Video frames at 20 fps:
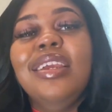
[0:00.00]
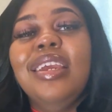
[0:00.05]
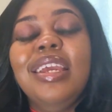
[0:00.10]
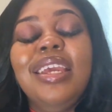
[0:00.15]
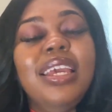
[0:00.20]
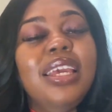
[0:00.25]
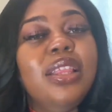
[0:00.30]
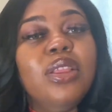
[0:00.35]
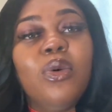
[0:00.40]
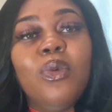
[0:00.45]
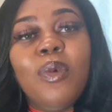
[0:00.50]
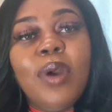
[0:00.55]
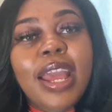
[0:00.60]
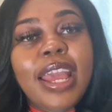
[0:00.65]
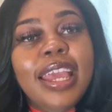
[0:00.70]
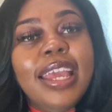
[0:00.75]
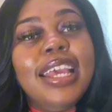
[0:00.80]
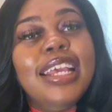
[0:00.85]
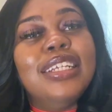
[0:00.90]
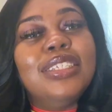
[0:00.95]
Either
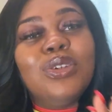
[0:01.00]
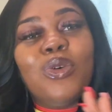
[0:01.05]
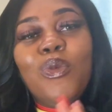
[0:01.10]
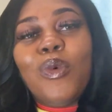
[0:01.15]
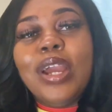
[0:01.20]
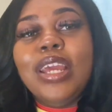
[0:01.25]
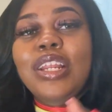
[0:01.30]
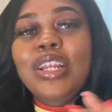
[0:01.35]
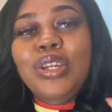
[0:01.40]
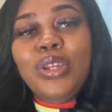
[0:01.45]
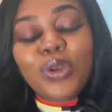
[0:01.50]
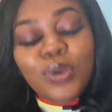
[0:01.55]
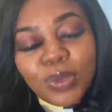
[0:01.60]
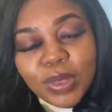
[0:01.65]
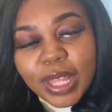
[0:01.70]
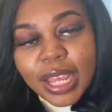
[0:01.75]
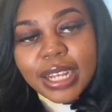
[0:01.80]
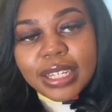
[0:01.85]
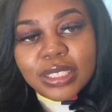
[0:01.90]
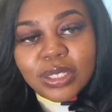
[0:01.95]
way, it's a way to do
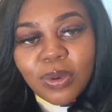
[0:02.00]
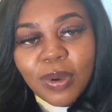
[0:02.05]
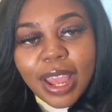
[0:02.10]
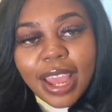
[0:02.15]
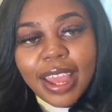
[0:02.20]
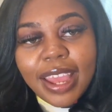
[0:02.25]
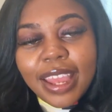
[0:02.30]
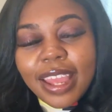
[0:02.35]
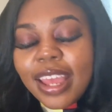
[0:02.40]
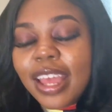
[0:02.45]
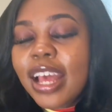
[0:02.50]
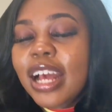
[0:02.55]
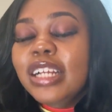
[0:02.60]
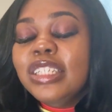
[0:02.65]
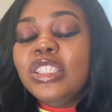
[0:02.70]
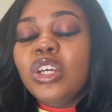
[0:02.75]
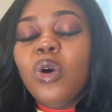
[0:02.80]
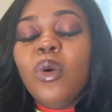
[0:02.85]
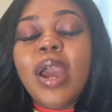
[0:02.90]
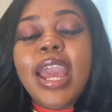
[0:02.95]
things, okay?
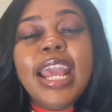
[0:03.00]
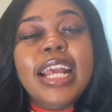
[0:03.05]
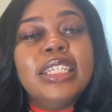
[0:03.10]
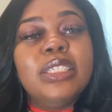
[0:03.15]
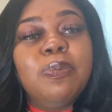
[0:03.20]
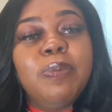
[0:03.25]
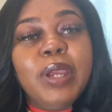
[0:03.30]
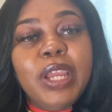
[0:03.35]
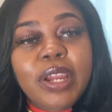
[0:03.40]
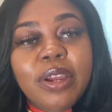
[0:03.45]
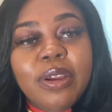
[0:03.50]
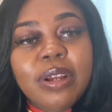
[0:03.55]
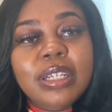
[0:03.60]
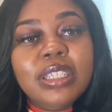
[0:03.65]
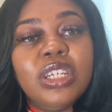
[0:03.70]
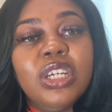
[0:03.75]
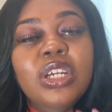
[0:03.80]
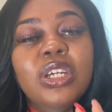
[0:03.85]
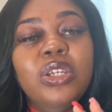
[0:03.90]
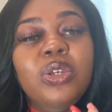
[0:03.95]
So as
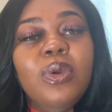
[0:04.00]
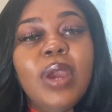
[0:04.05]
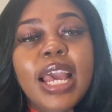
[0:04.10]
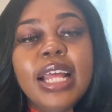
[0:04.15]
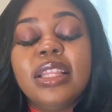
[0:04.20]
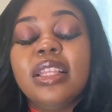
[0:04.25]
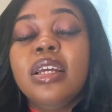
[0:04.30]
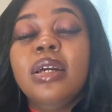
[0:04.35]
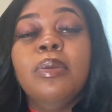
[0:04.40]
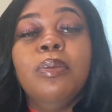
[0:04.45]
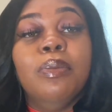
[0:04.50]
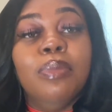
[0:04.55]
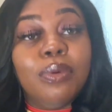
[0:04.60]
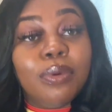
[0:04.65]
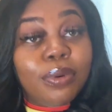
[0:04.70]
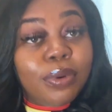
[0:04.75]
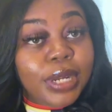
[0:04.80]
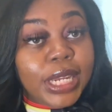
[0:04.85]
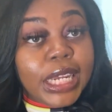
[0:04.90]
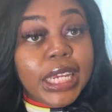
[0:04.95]
parents, you have to
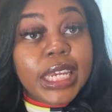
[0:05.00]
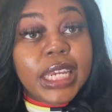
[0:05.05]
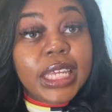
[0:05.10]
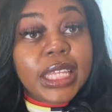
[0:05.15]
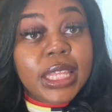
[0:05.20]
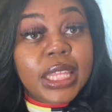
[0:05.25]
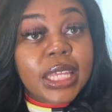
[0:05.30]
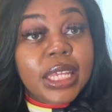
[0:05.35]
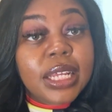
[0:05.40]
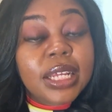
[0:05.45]
breathe.